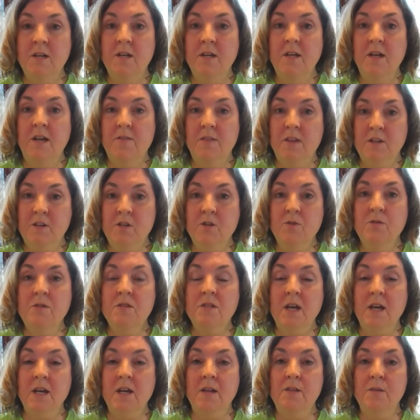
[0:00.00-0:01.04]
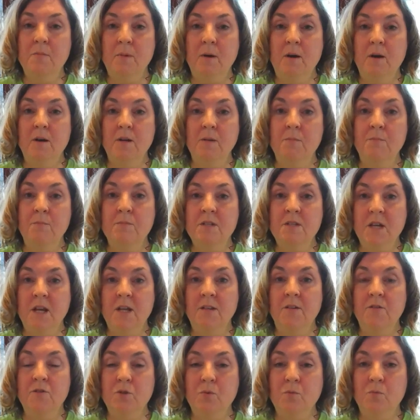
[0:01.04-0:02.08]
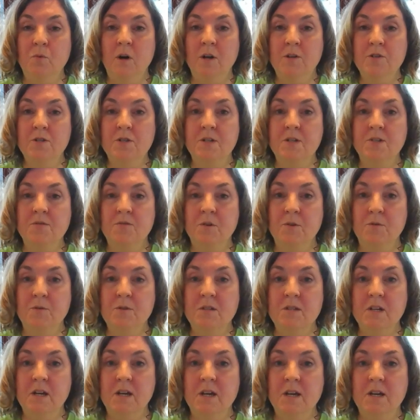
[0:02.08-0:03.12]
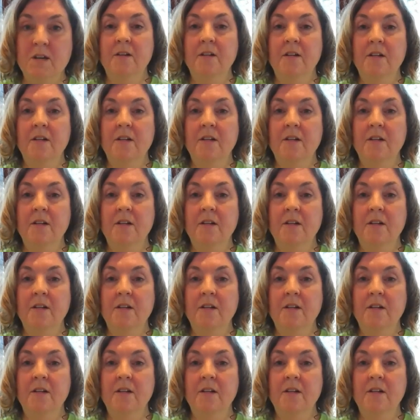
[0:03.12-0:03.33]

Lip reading: And then you sign at the bottom saying that you watched these folks sign.